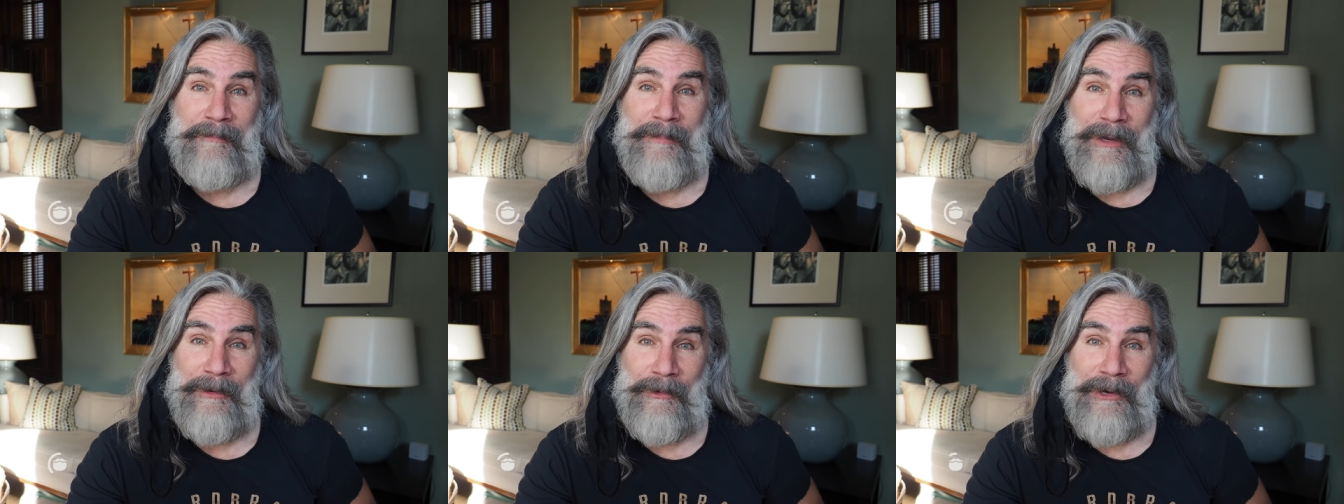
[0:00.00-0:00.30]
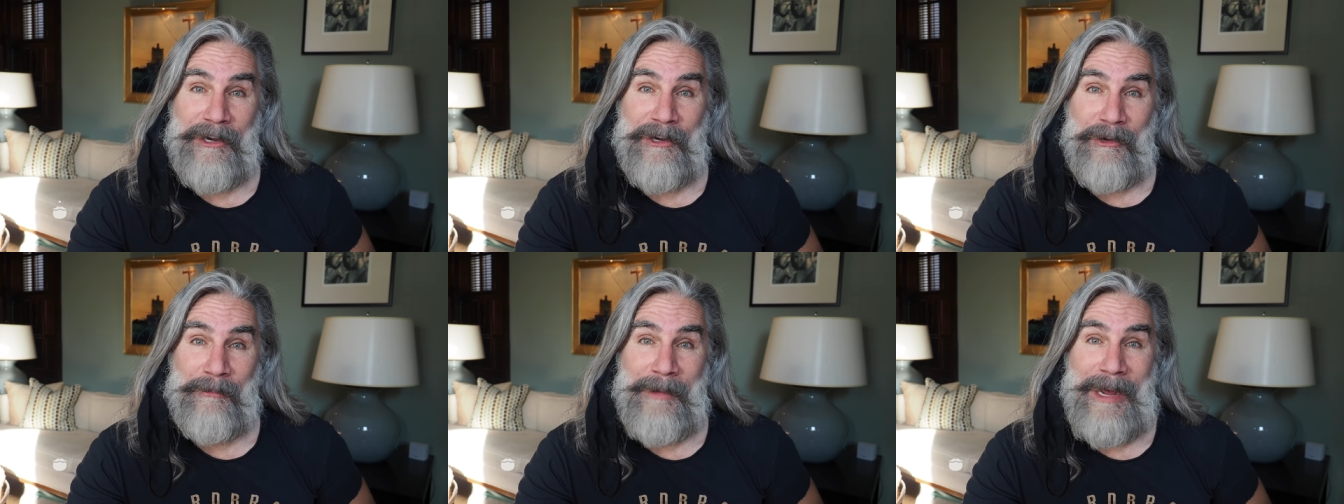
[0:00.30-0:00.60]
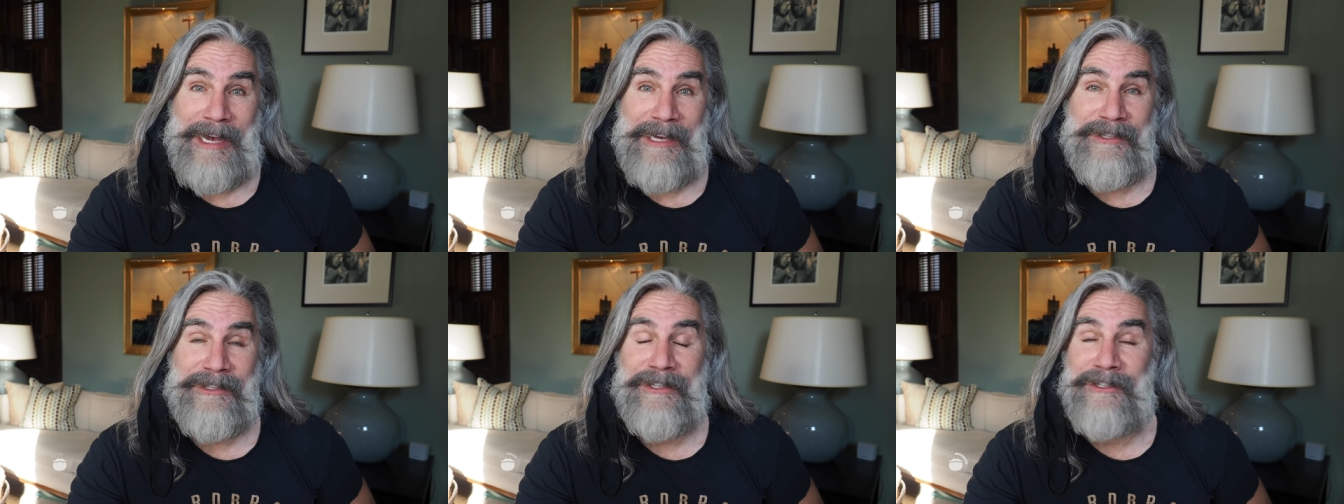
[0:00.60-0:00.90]
by wearing your
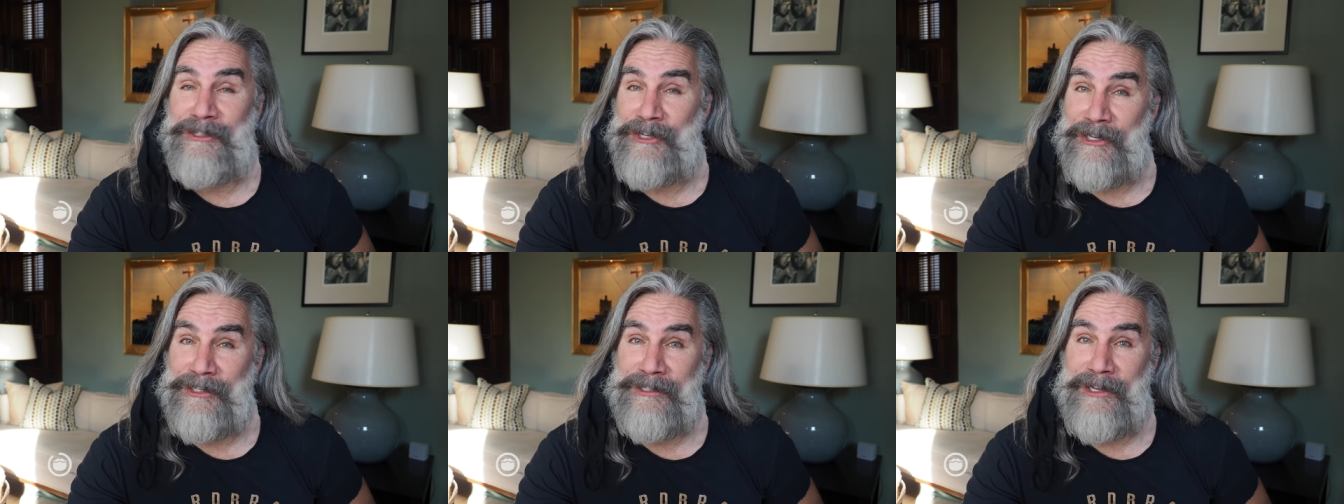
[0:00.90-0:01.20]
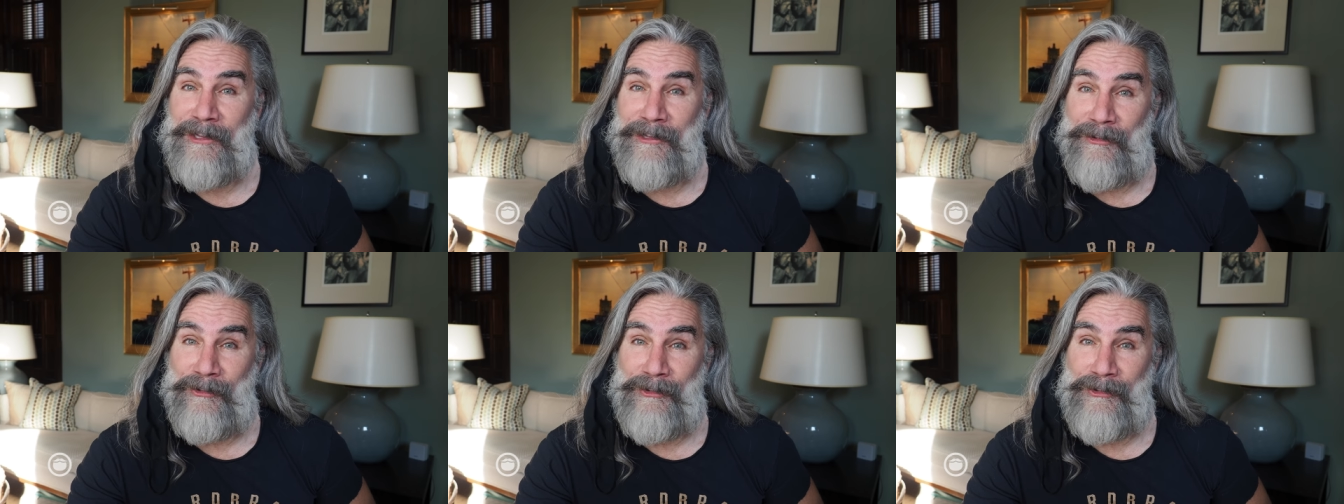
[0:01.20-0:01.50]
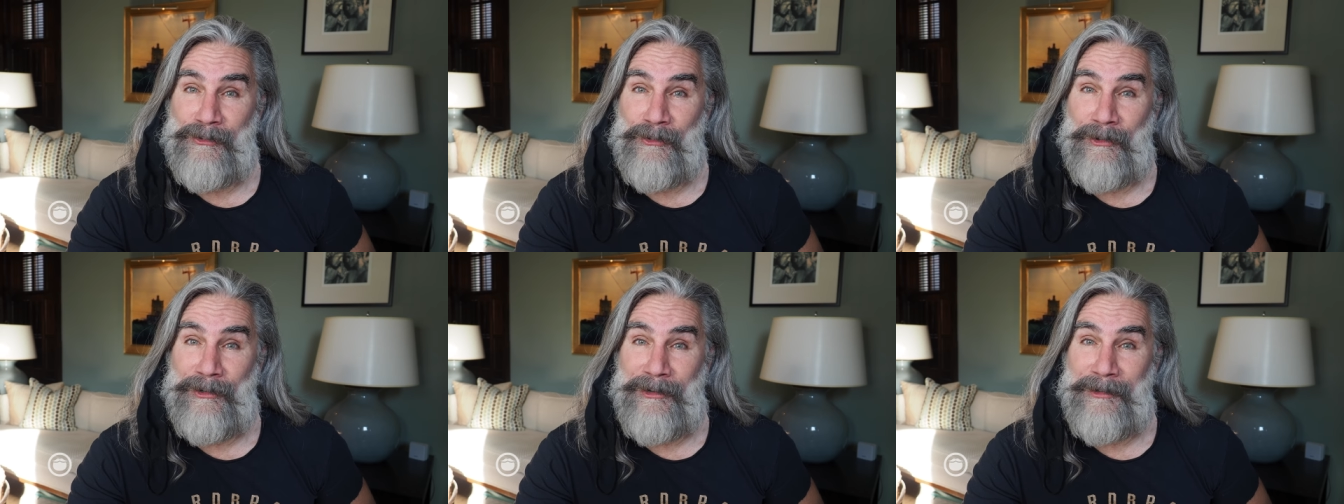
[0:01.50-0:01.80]
mask just a little
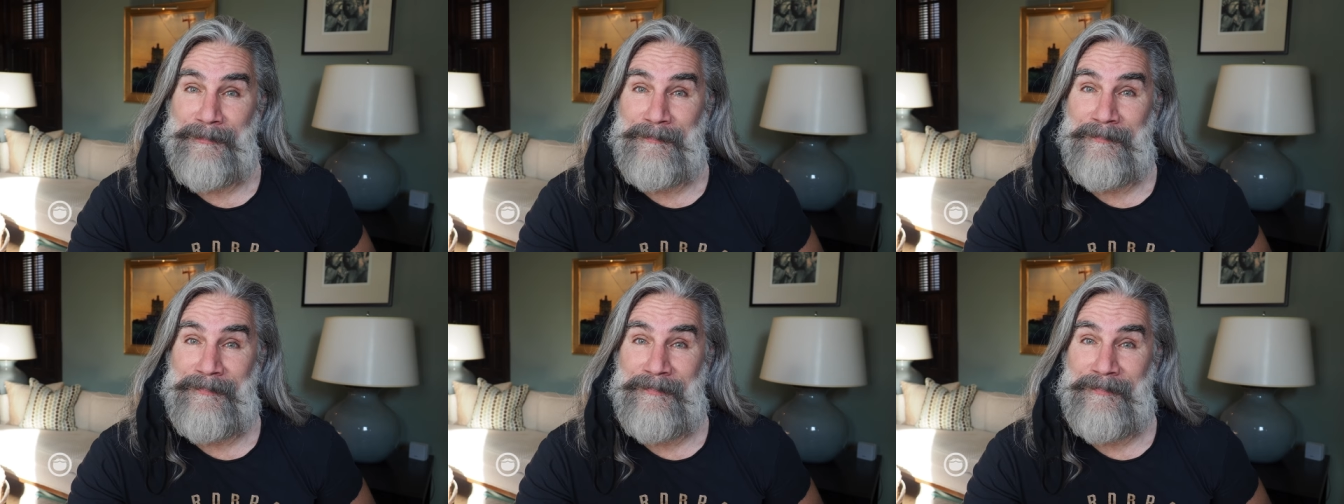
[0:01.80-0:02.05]
shorter.